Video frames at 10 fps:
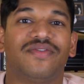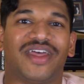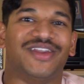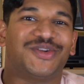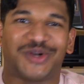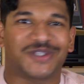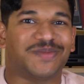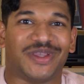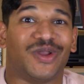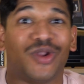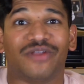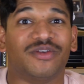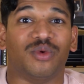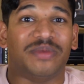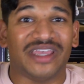then trust me, a lot of
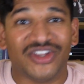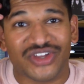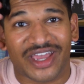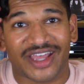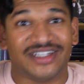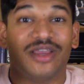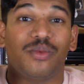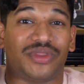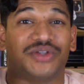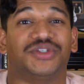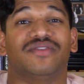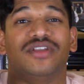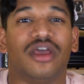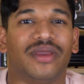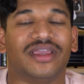it will be in your head without you
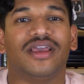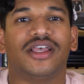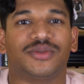even knowing.